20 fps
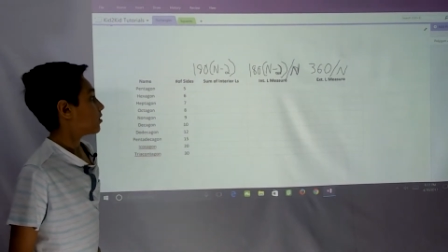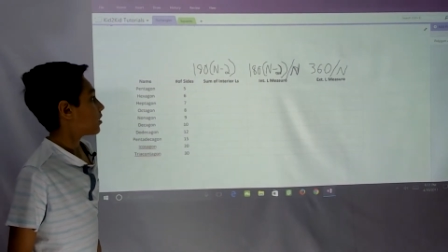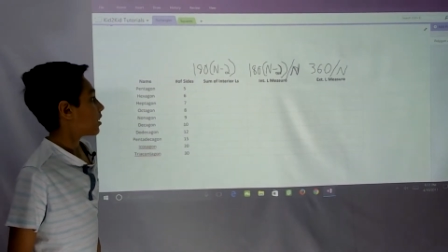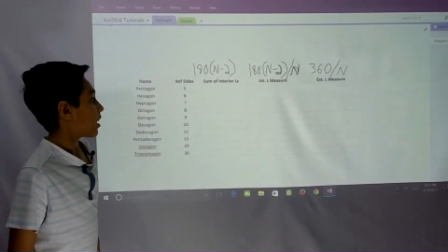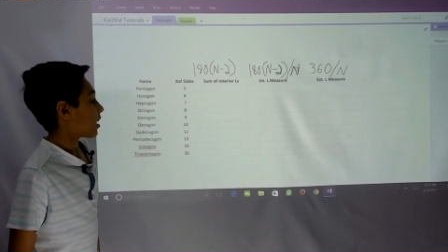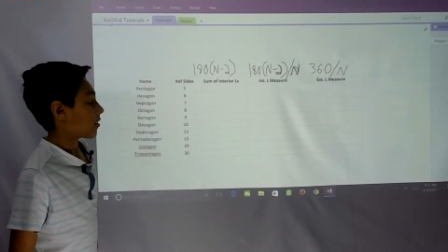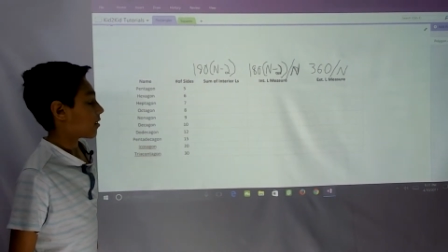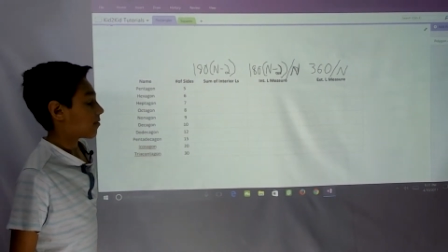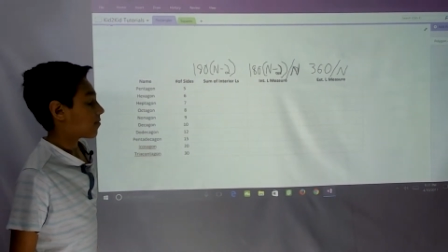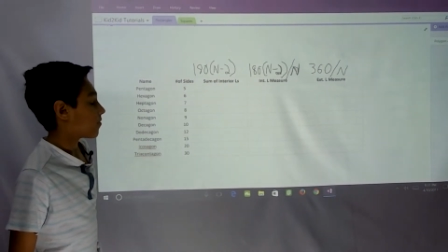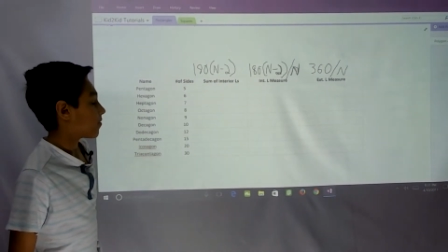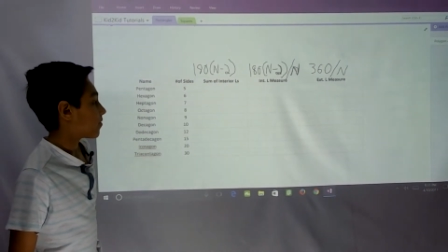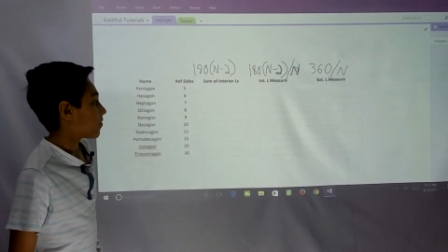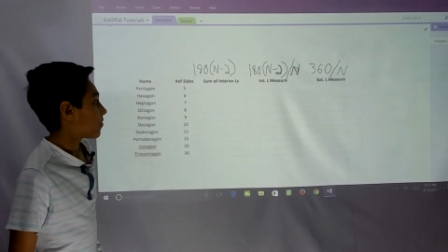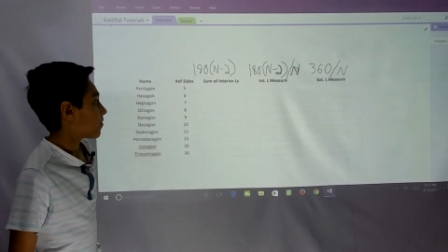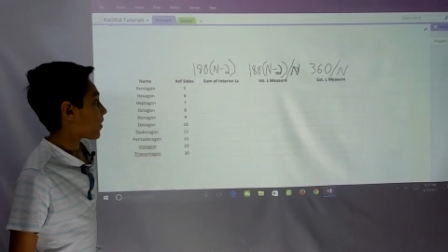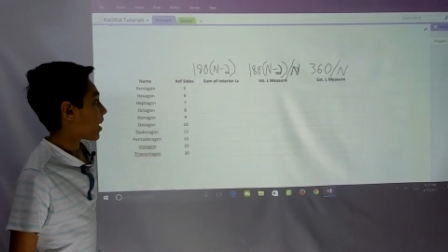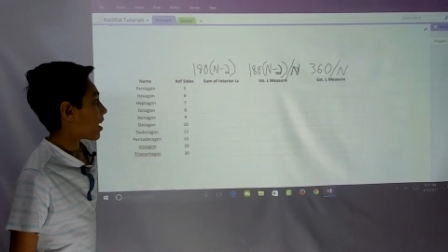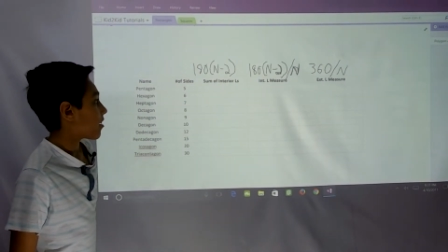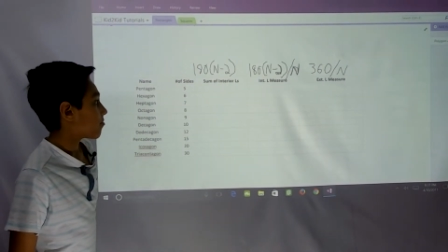I mean
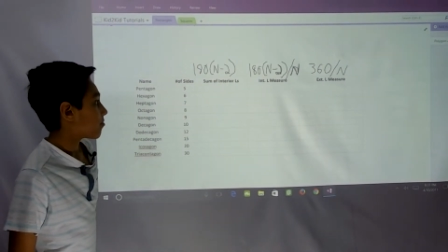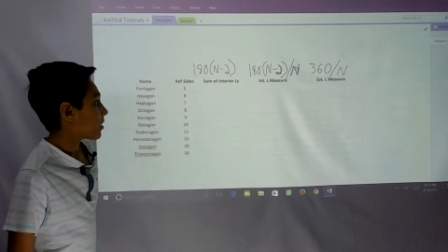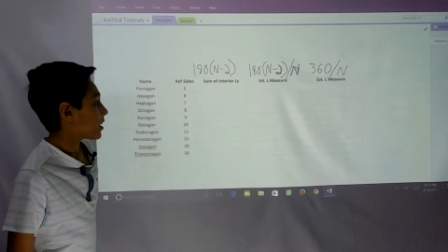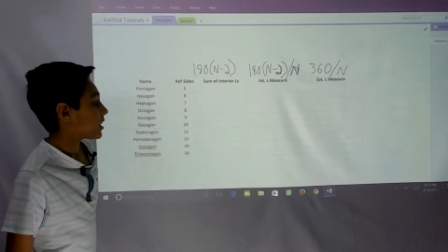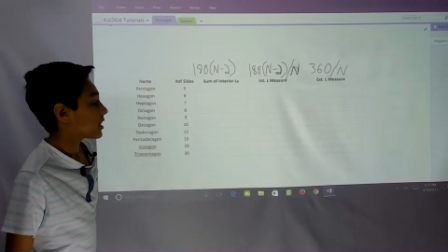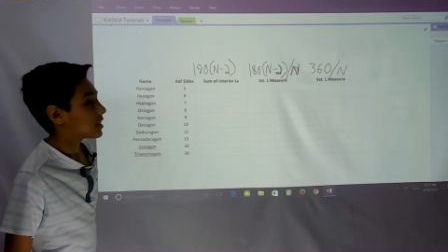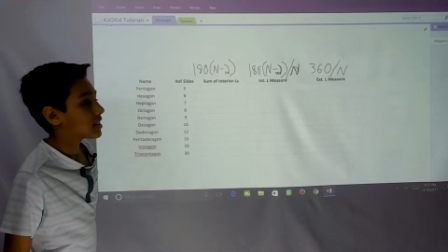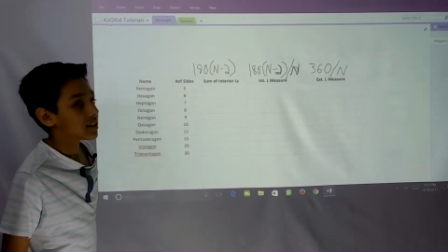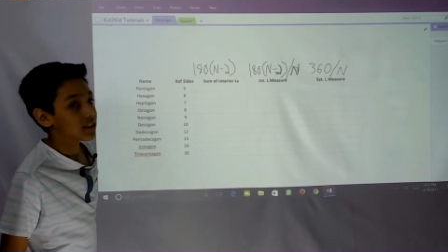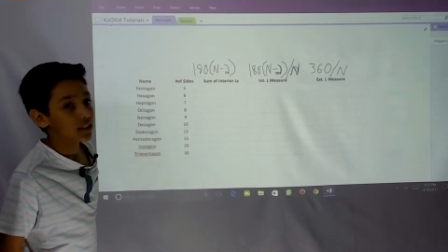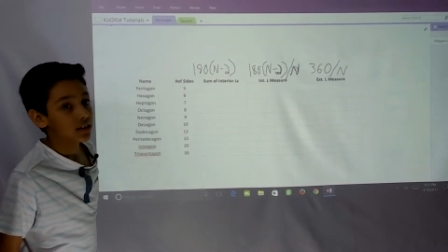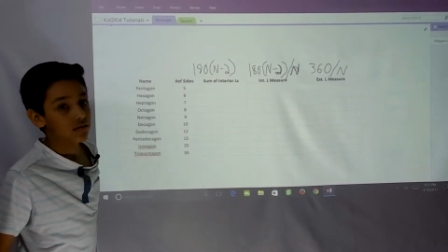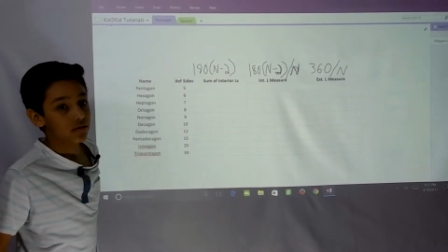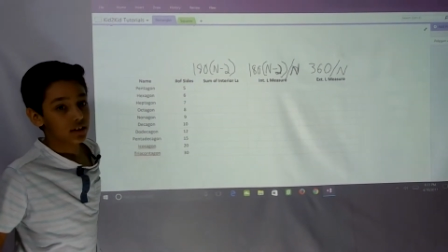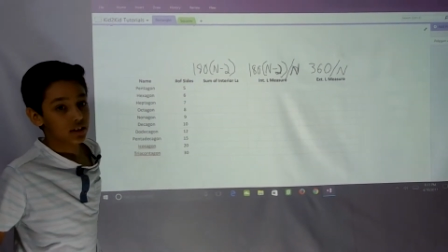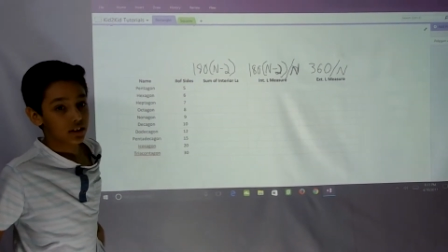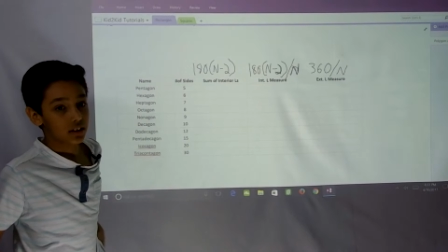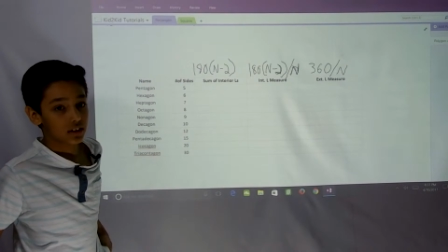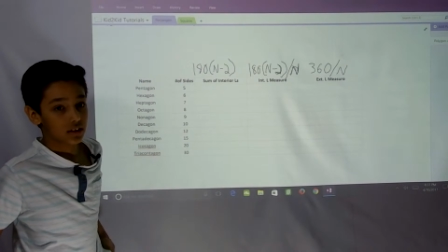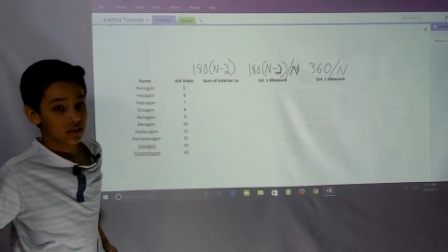5 minus 2, which
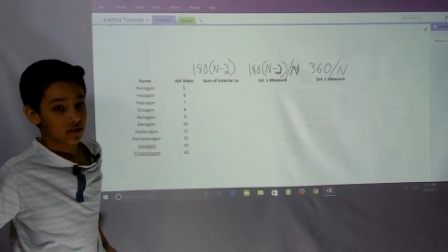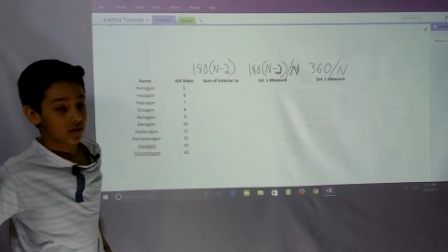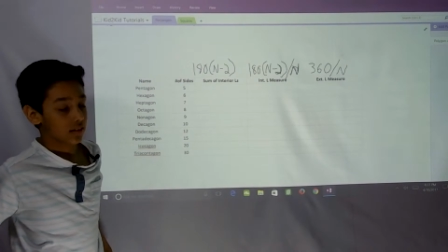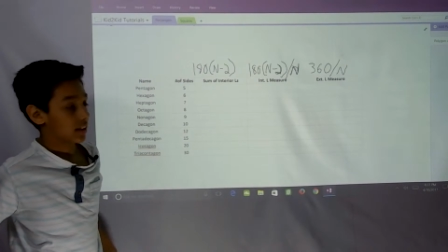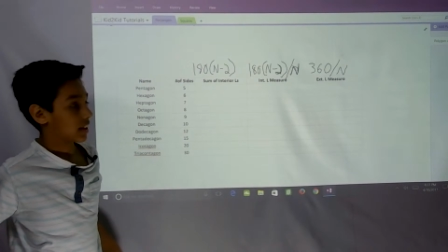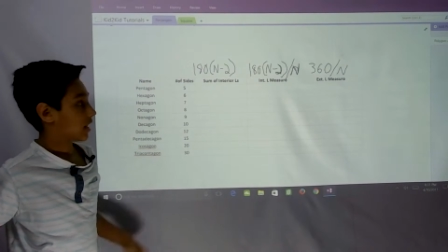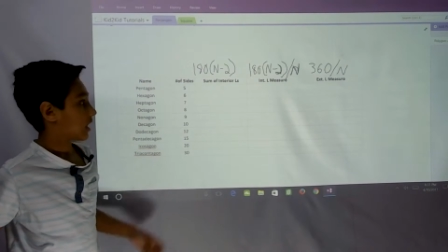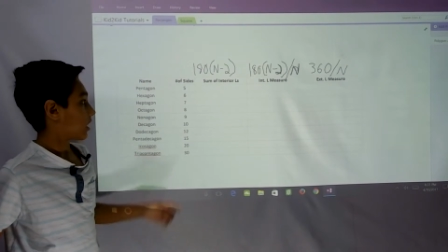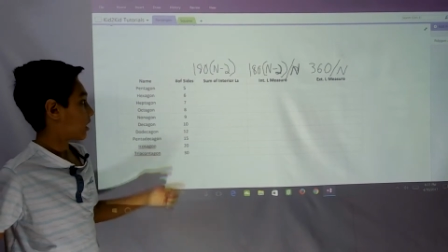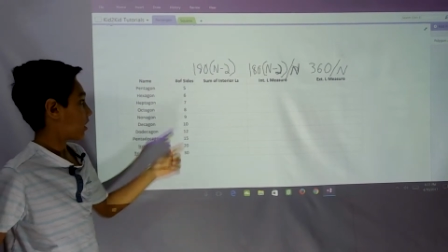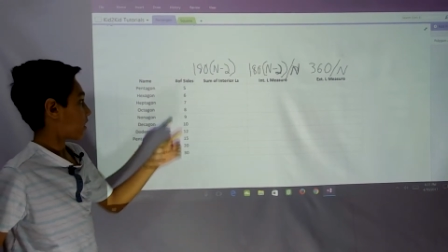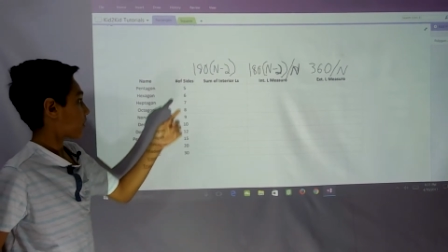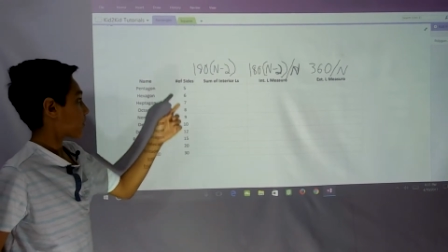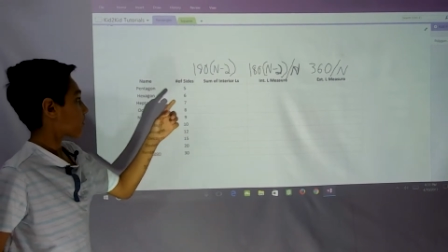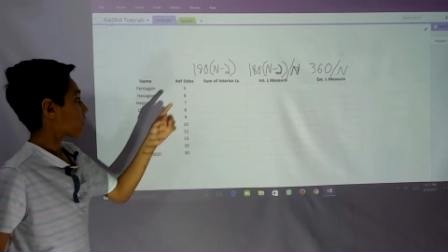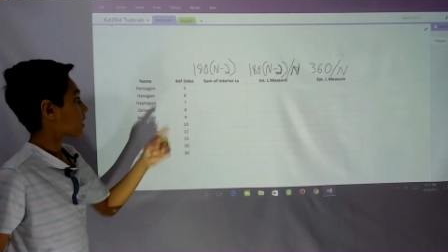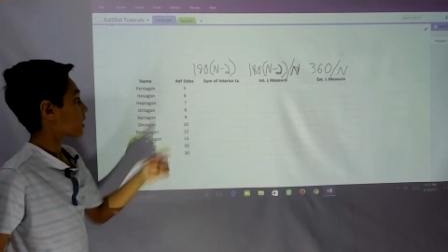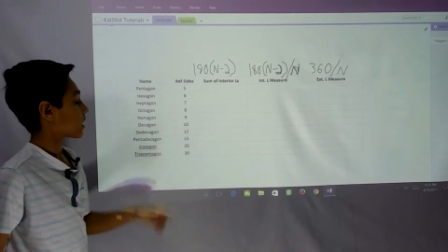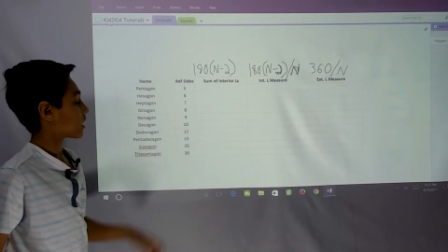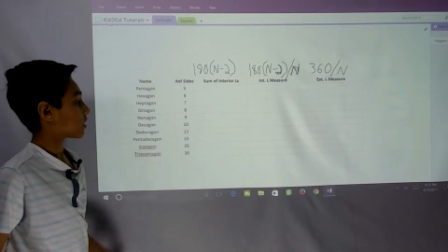is 3, and then
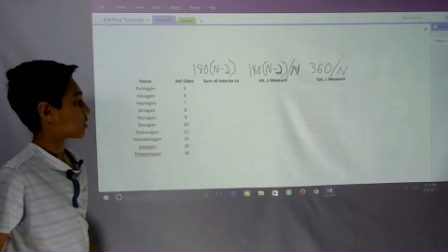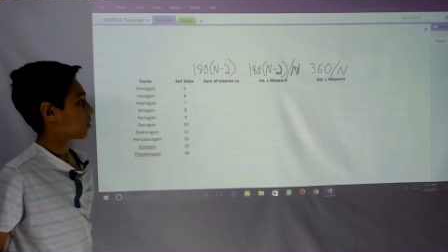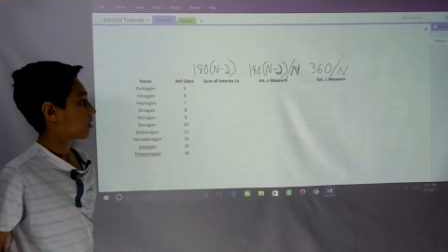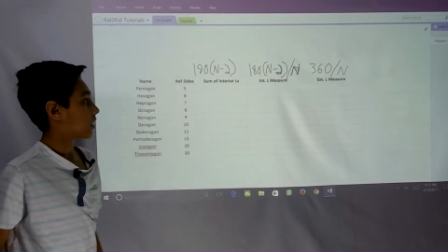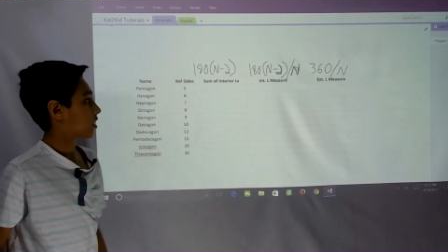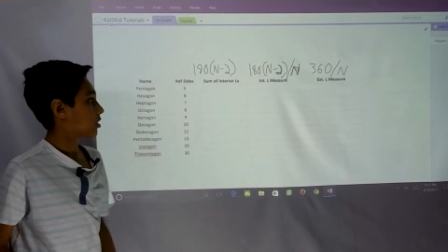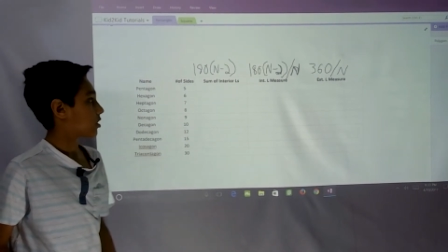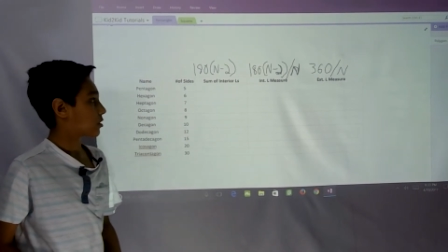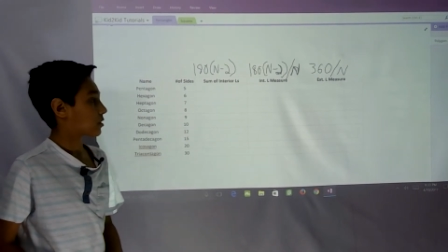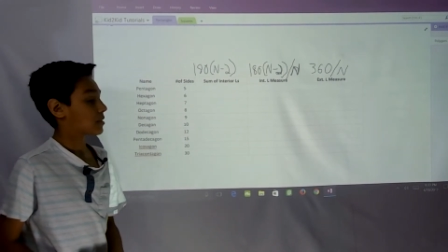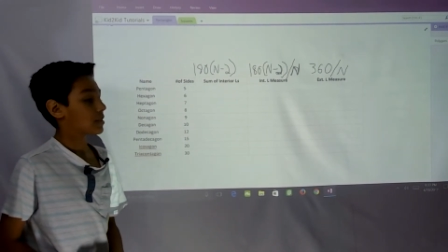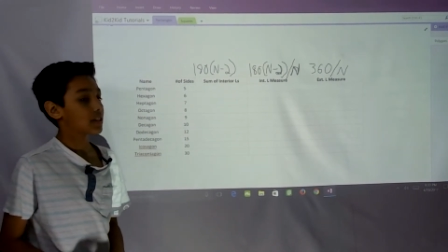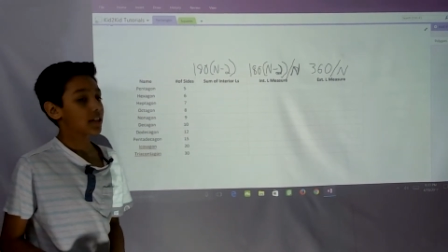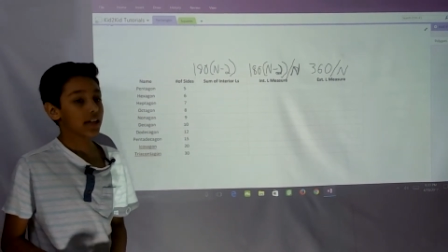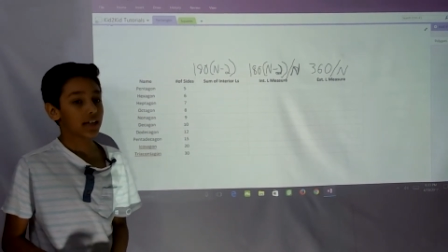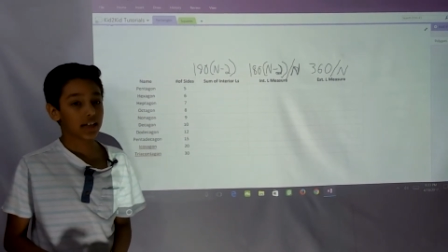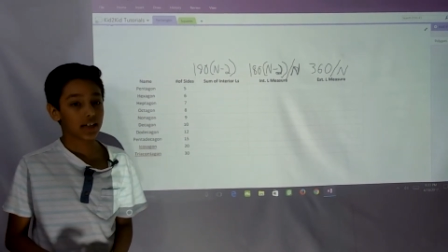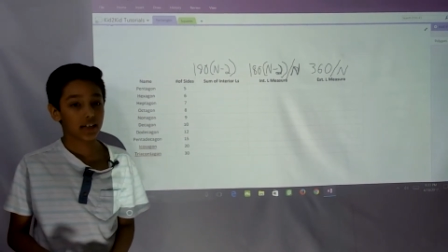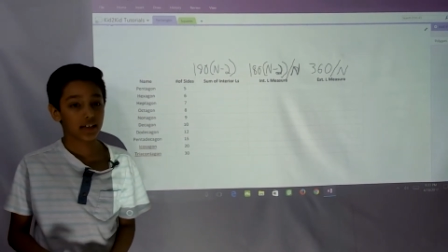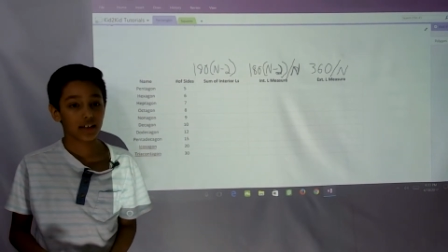3 times
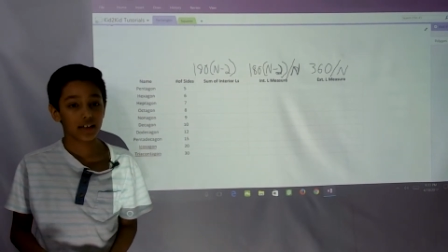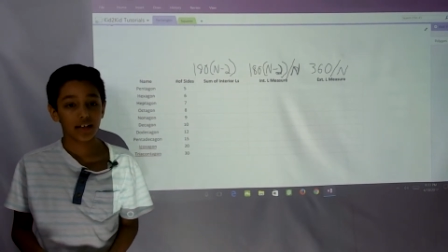180.